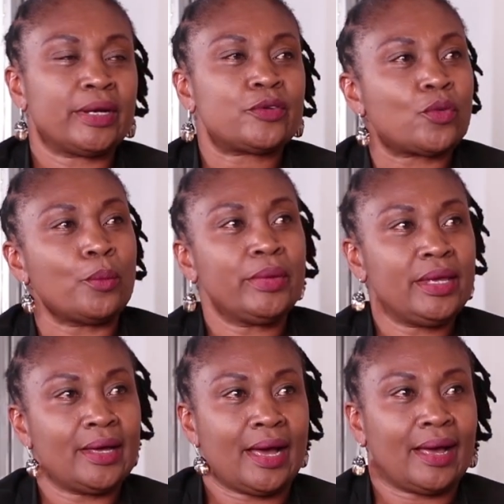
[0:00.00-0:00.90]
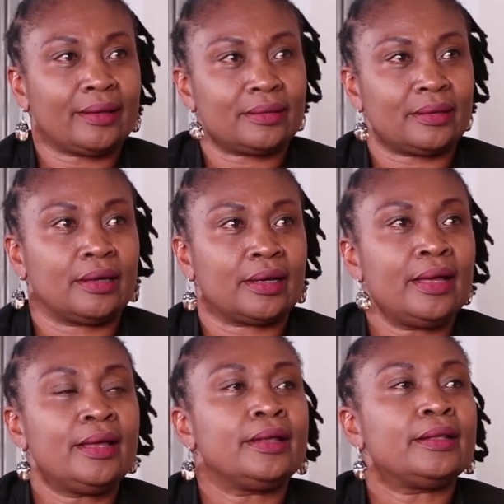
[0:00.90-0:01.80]
But for me, I think
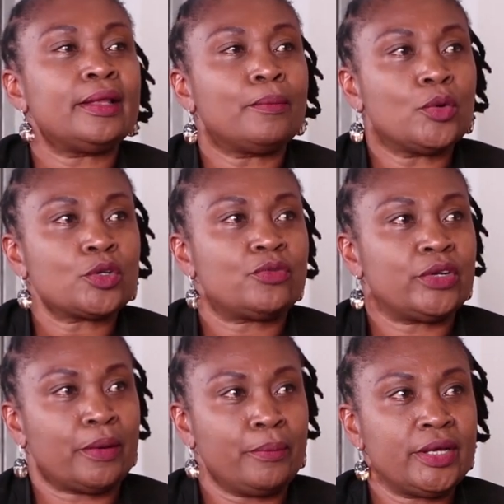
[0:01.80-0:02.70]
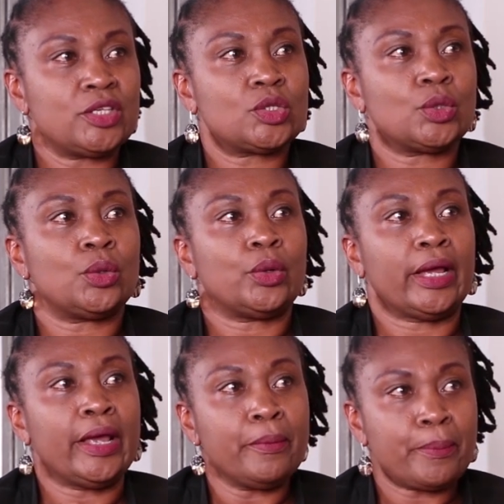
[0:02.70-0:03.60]
the most fundamental
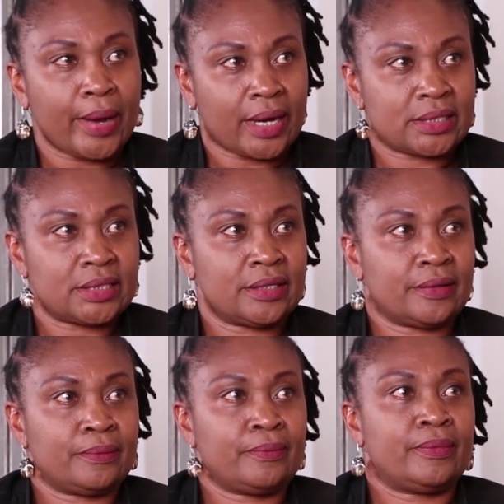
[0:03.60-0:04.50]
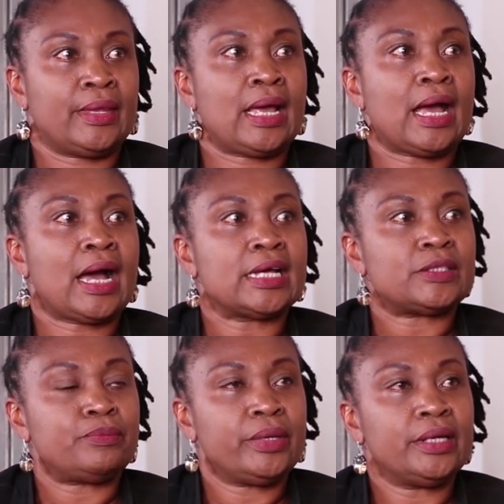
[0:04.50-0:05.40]
impact
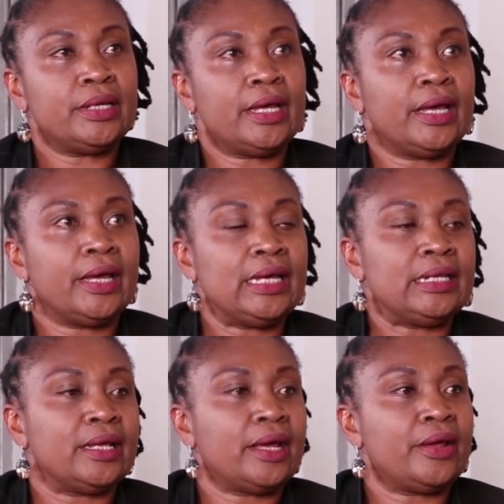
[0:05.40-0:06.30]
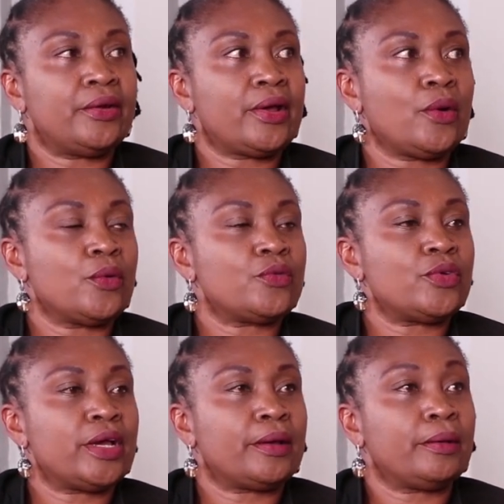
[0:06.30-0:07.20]
has been uh, in the area
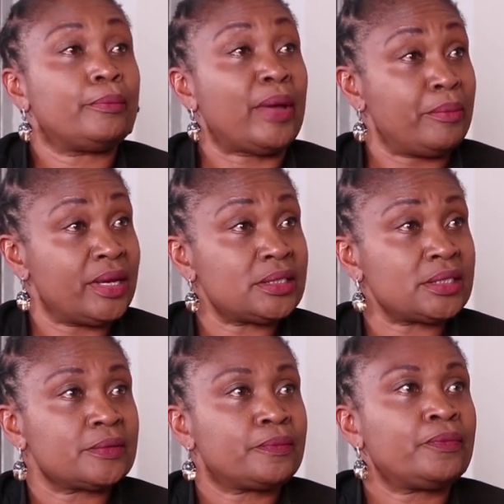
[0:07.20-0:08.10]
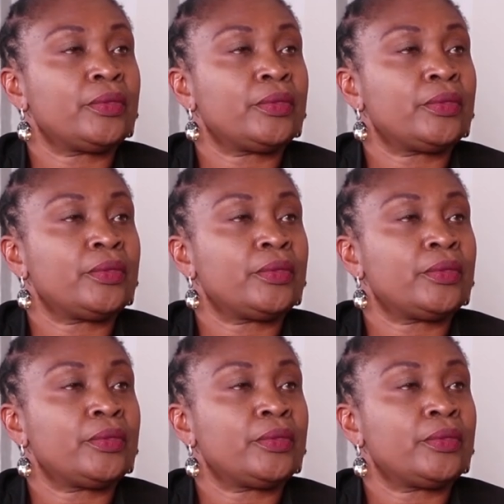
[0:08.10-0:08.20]
of uh, payments.